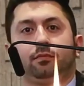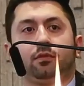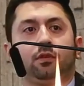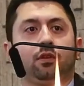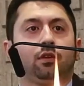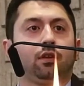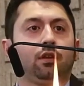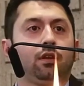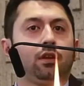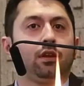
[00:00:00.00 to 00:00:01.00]

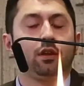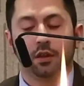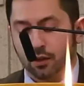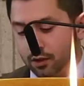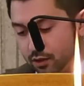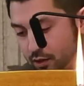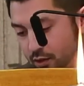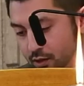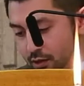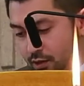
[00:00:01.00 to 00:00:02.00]

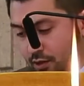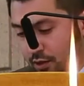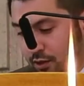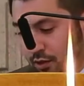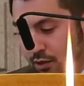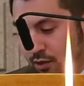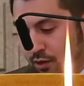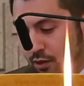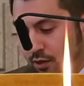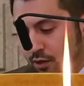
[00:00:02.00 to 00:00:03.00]

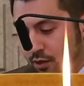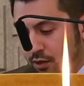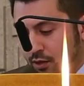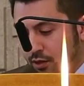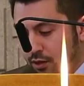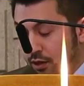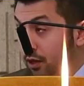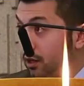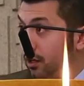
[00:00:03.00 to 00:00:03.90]
Nothing is said.